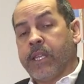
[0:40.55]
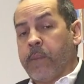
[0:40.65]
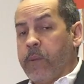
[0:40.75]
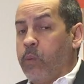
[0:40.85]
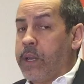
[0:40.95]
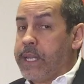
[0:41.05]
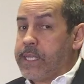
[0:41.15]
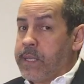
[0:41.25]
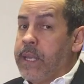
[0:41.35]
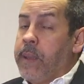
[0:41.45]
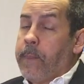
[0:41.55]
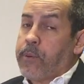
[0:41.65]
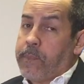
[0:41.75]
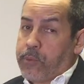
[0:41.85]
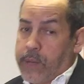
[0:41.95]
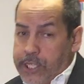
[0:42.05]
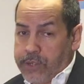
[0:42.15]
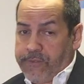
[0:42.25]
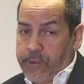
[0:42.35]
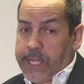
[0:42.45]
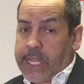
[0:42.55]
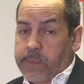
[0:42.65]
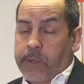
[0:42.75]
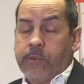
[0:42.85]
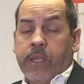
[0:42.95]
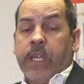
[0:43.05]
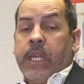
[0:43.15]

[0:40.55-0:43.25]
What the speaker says: Number one is preparation for the expo.